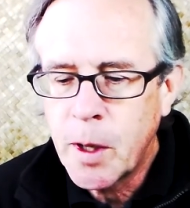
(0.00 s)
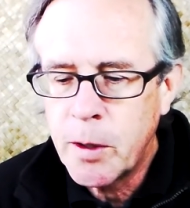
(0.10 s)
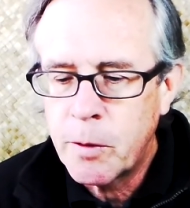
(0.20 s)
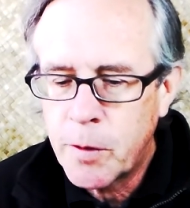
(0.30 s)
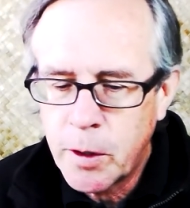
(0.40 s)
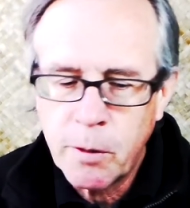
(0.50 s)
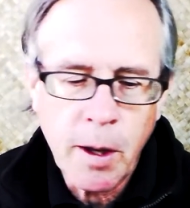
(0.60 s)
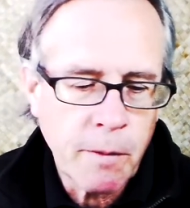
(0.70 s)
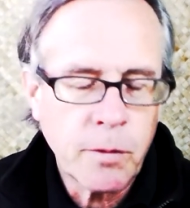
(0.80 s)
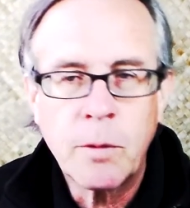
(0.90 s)
And you think you
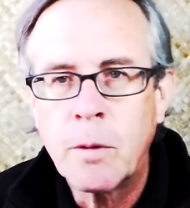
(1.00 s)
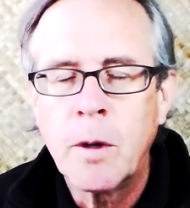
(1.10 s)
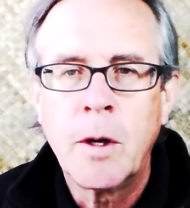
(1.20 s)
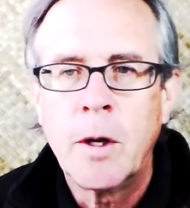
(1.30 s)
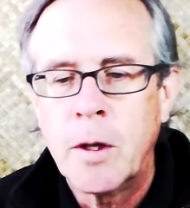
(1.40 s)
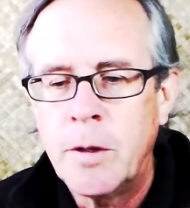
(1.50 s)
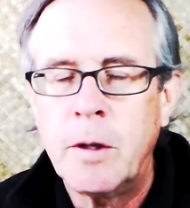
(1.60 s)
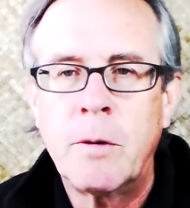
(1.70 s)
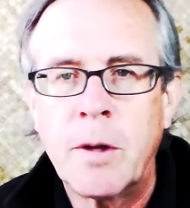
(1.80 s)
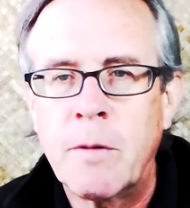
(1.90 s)
have to
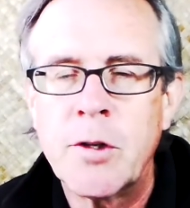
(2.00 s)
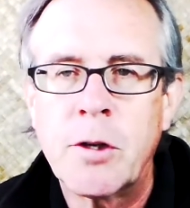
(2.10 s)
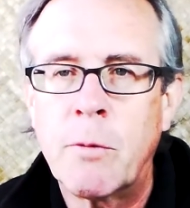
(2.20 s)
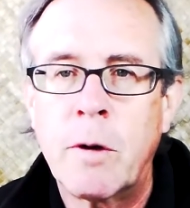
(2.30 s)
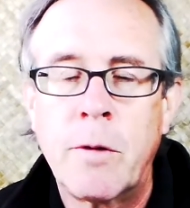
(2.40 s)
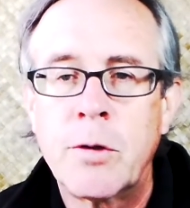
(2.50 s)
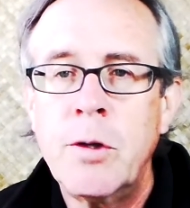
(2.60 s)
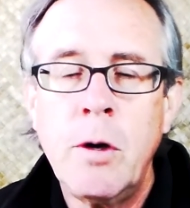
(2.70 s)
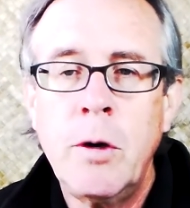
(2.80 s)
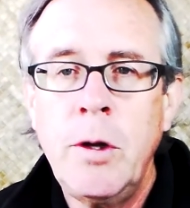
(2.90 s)
deal with every single one of
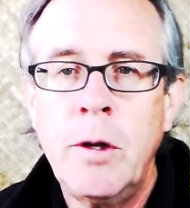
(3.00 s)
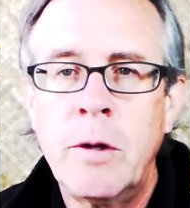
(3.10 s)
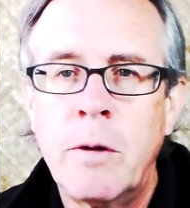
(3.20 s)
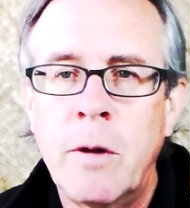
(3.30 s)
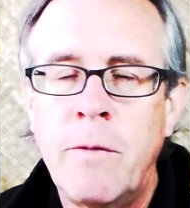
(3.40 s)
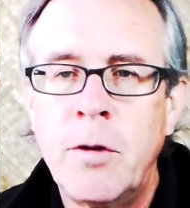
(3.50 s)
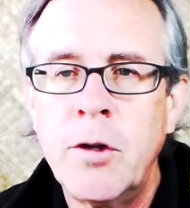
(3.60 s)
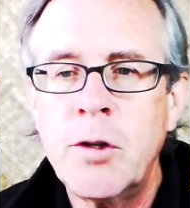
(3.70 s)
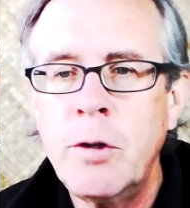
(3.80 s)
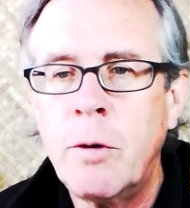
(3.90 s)
those. No, if you
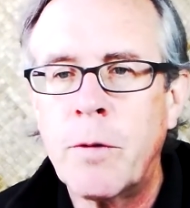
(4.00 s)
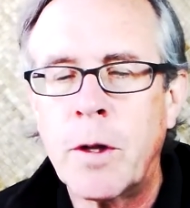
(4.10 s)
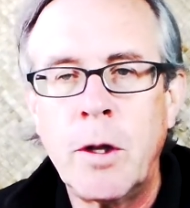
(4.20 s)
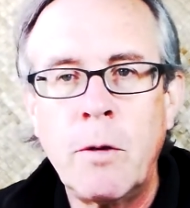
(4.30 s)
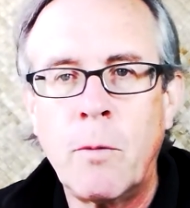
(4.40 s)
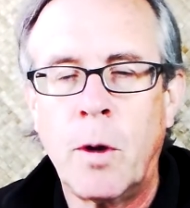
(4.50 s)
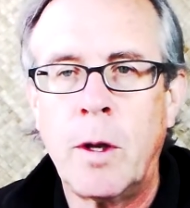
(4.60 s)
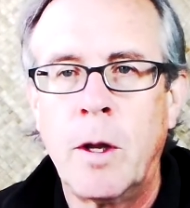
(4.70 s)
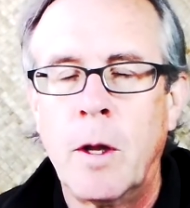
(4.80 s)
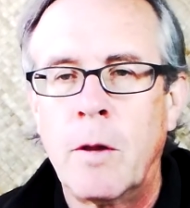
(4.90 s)
just deal with the guilt
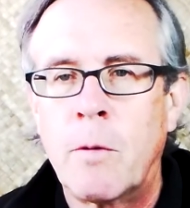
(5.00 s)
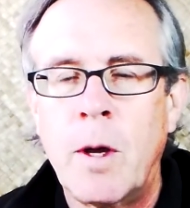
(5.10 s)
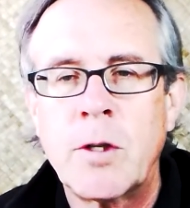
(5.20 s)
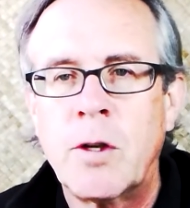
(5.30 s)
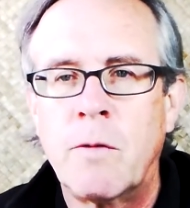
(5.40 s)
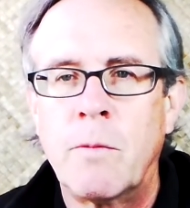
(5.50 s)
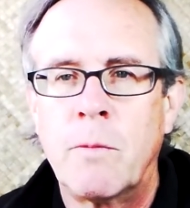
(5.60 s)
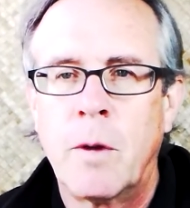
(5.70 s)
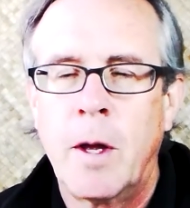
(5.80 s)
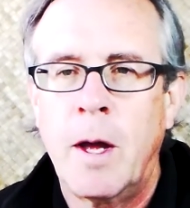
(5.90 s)
one, the rest of them
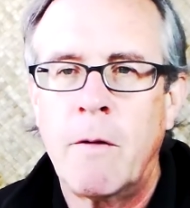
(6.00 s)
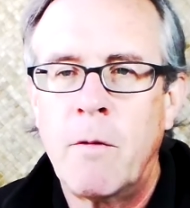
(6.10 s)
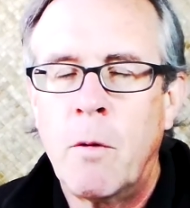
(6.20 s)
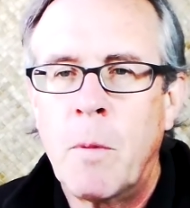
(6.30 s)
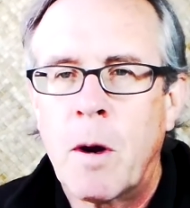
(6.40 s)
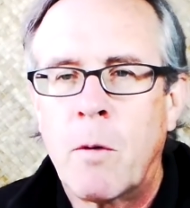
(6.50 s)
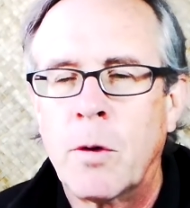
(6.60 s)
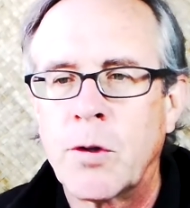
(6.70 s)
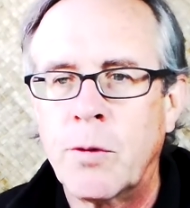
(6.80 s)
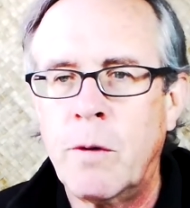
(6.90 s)
have no merit
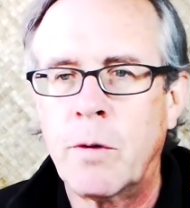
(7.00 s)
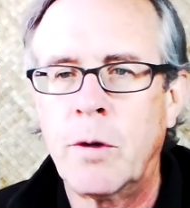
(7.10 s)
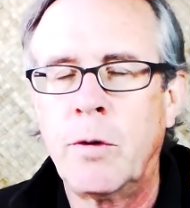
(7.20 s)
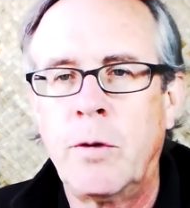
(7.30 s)
whatsoever.